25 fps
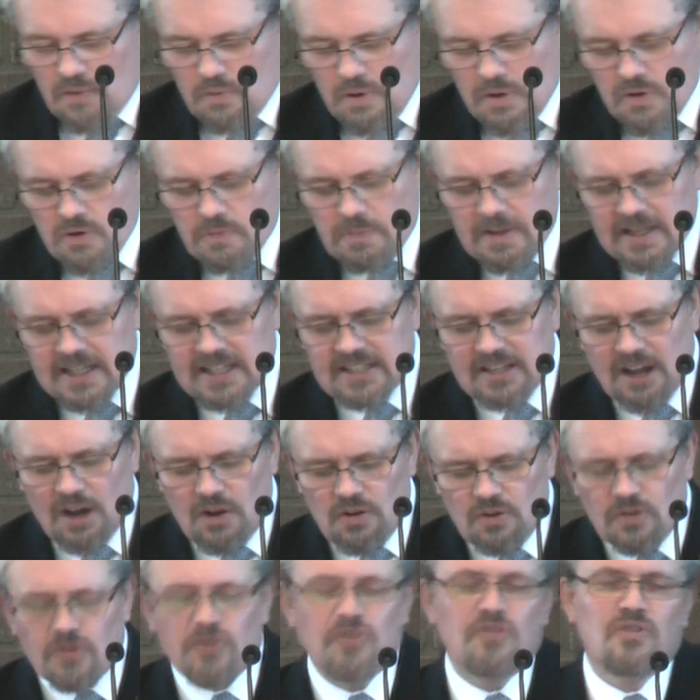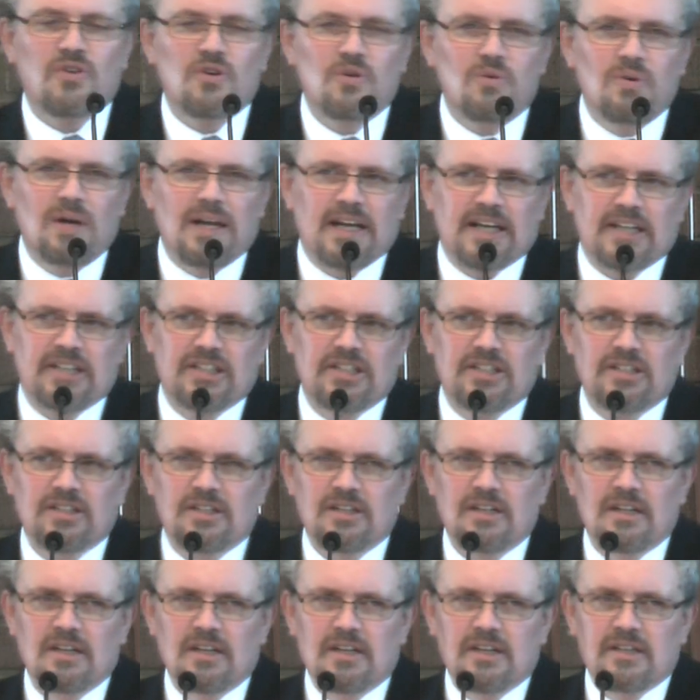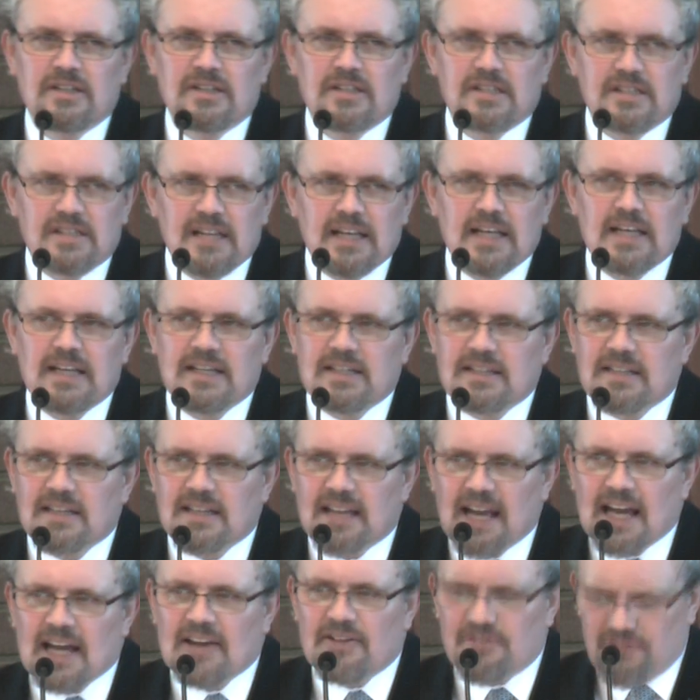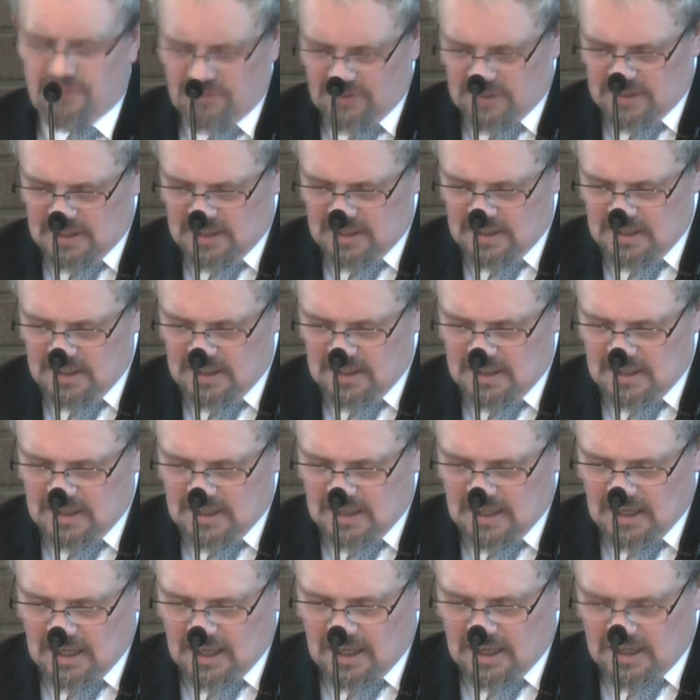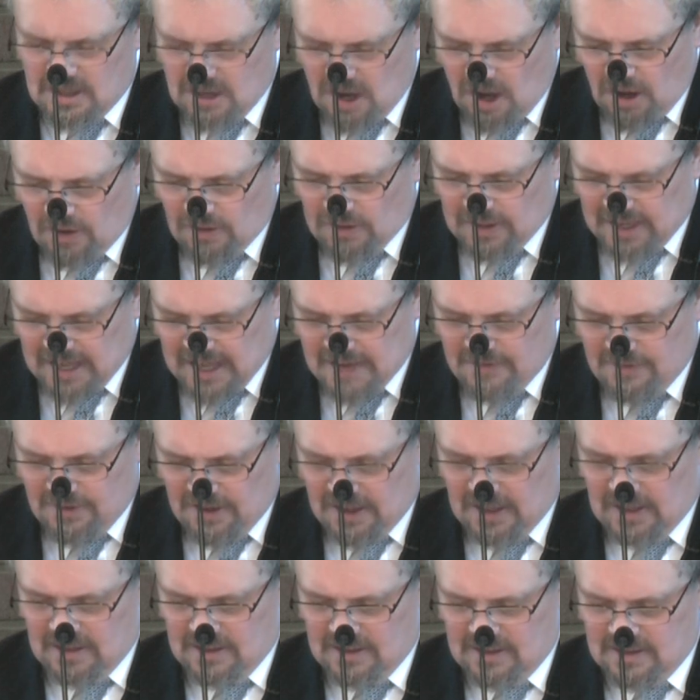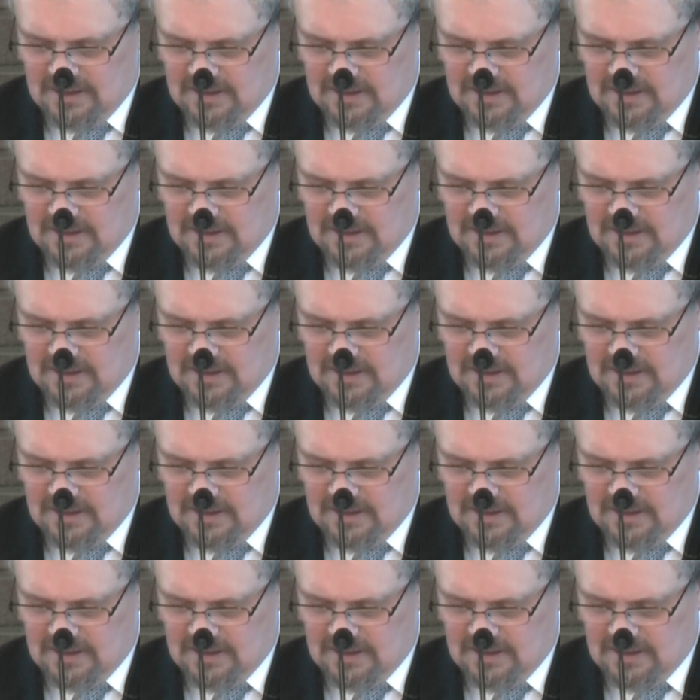We would be so foolish to seek the gift and not the giver.